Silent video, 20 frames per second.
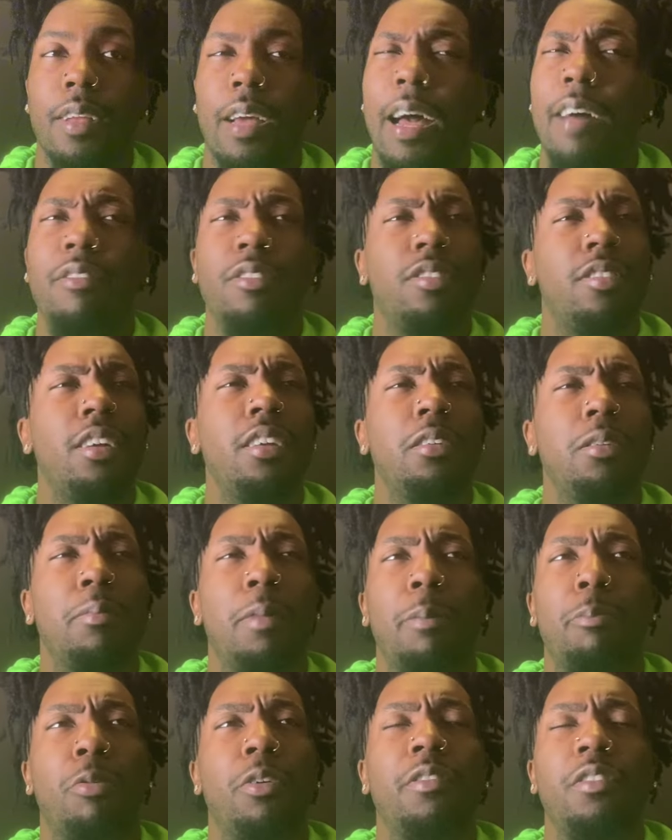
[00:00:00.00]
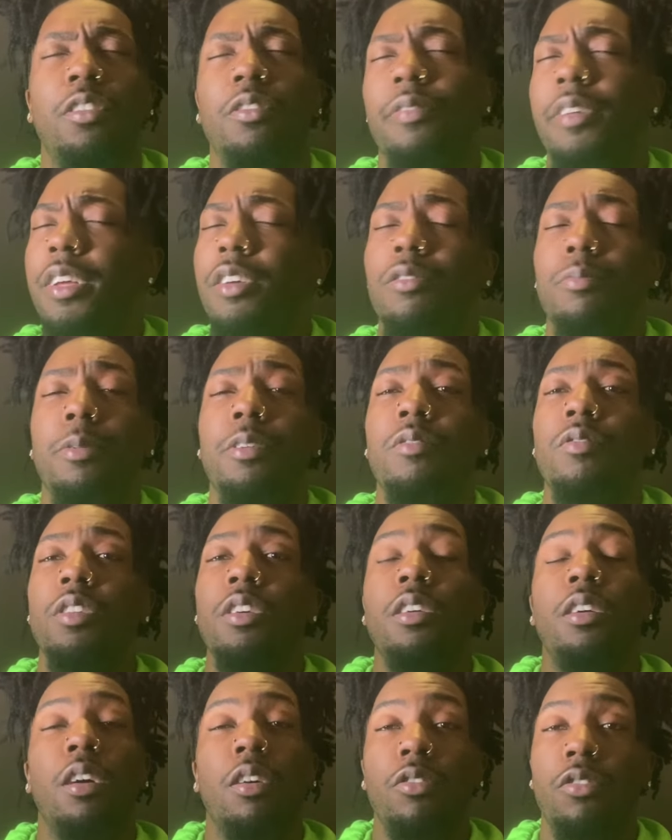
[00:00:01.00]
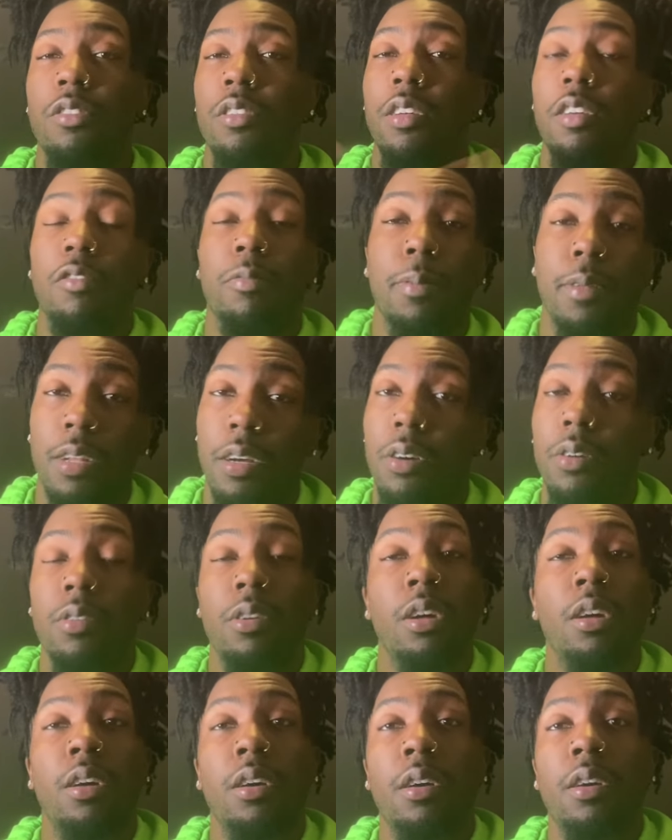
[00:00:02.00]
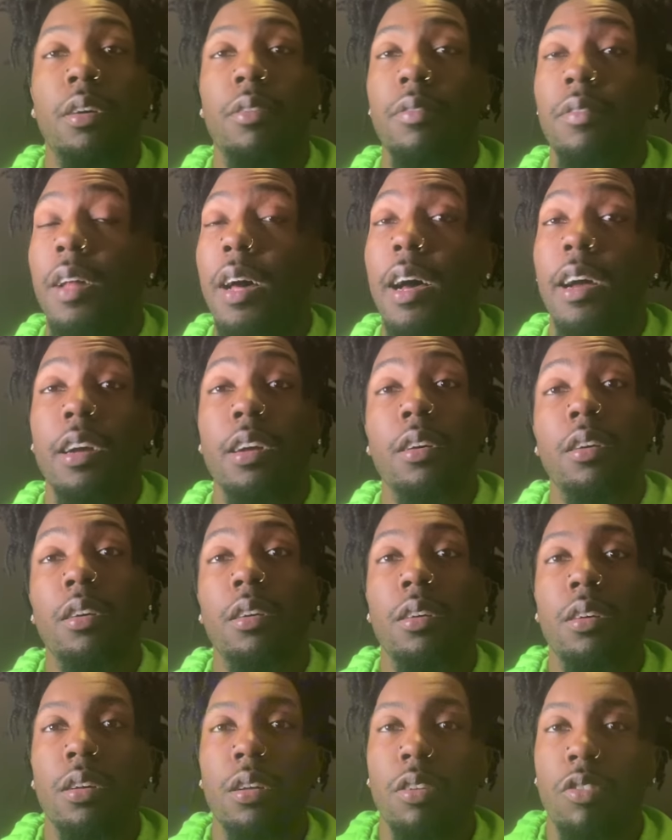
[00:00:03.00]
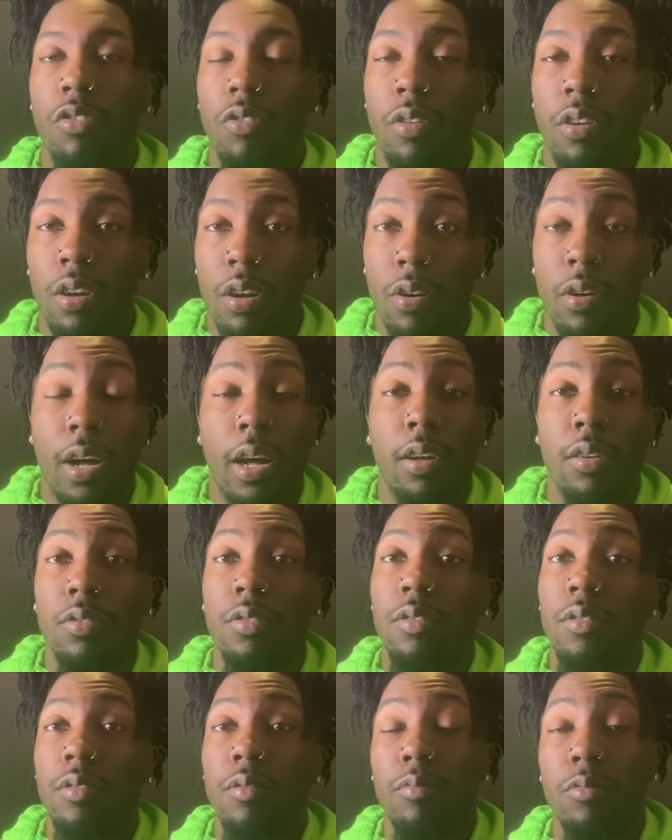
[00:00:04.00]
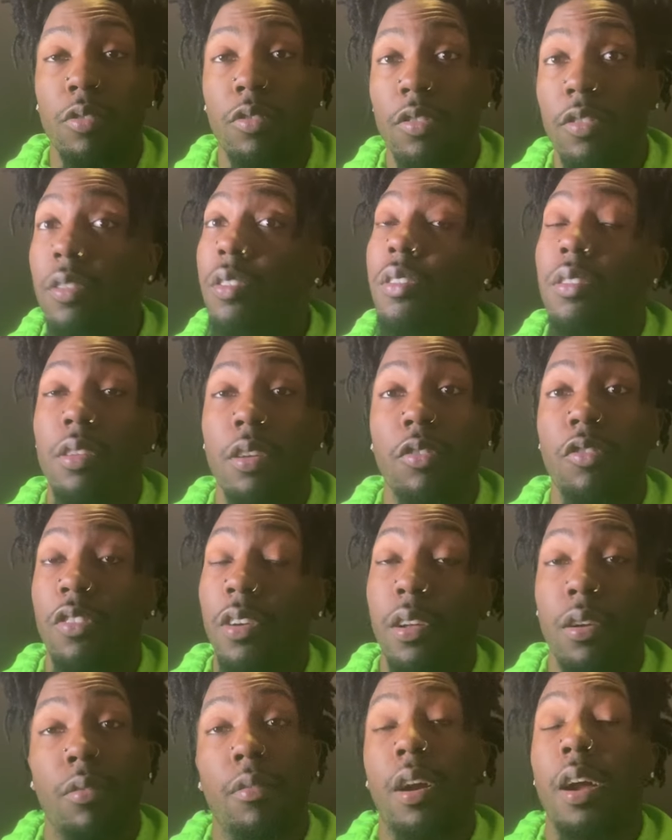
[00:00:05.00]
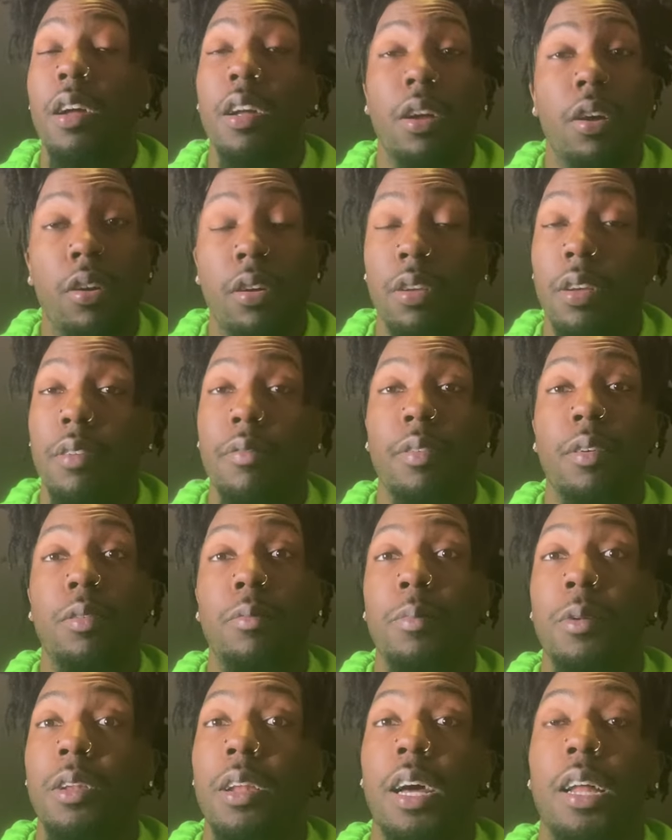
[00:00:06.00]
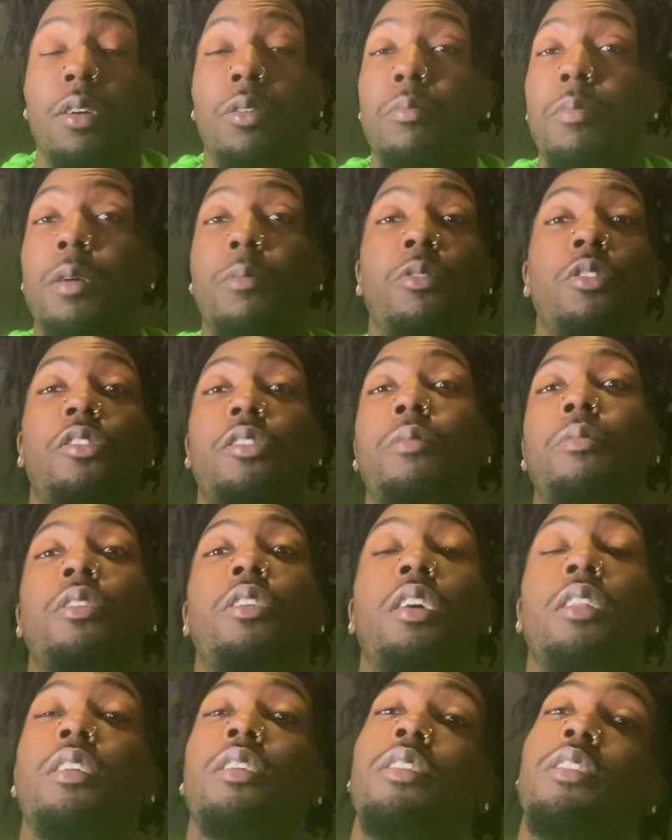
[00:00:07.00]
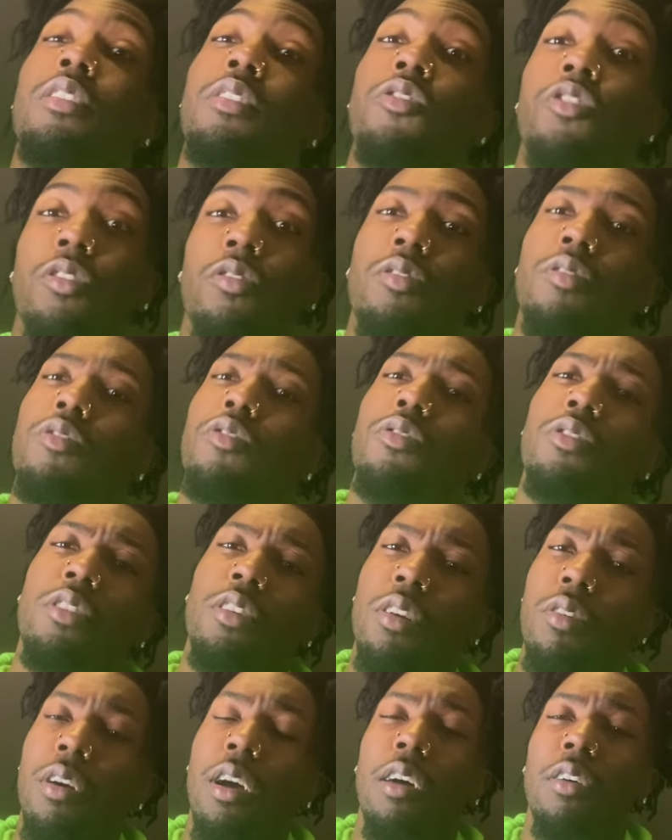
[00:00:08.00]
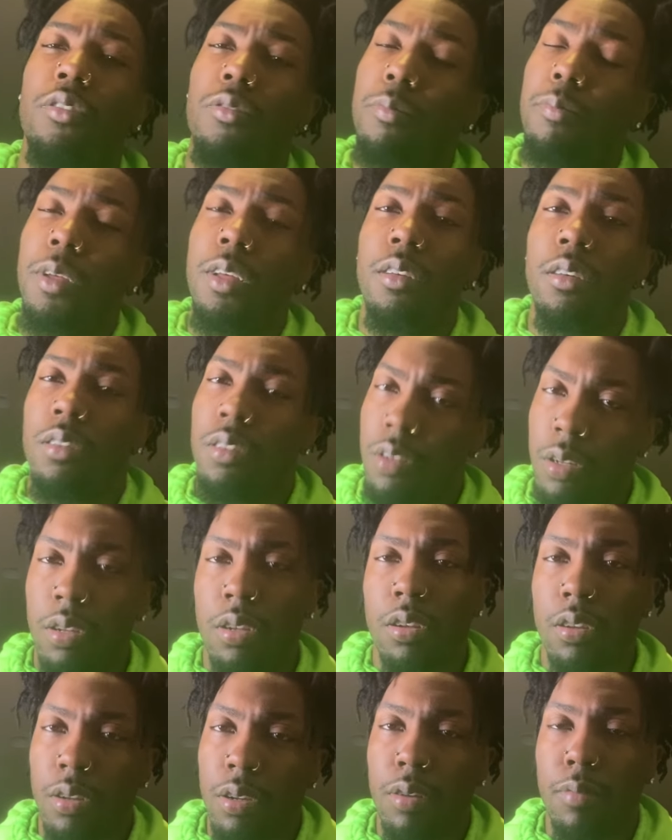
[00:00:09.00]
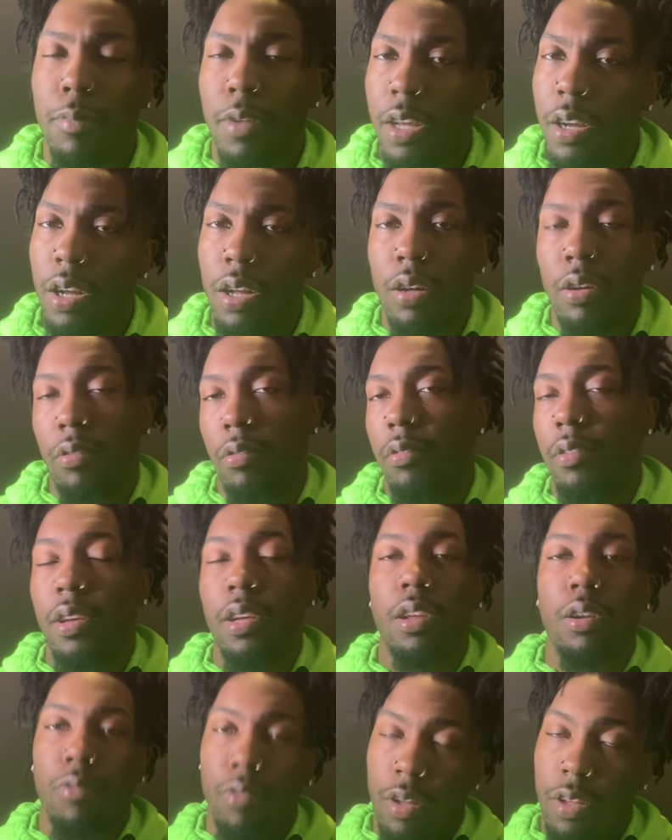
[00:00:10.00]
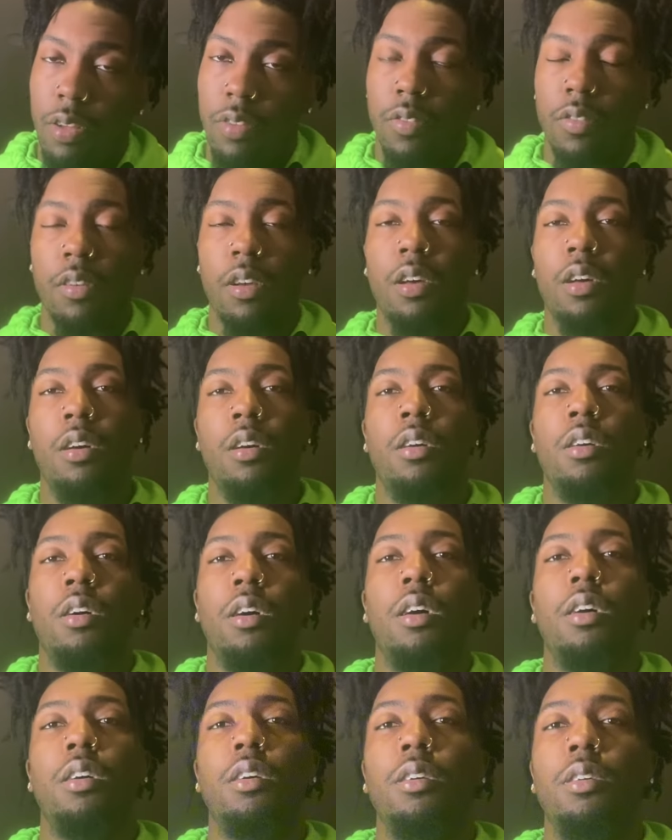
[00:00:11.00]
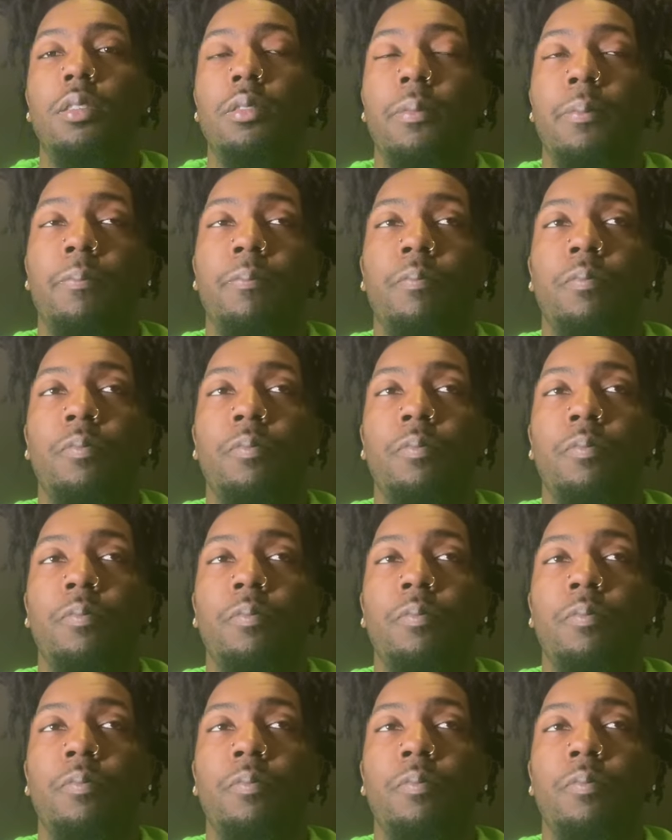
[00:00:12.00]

I haven't said it in my previous videos, but if you need coaching links below, not, join the Go House, which is this channel right here. You feel me? Not no membership or nothing. Just join the Go House. Be, you know, be a go. Anyways, um,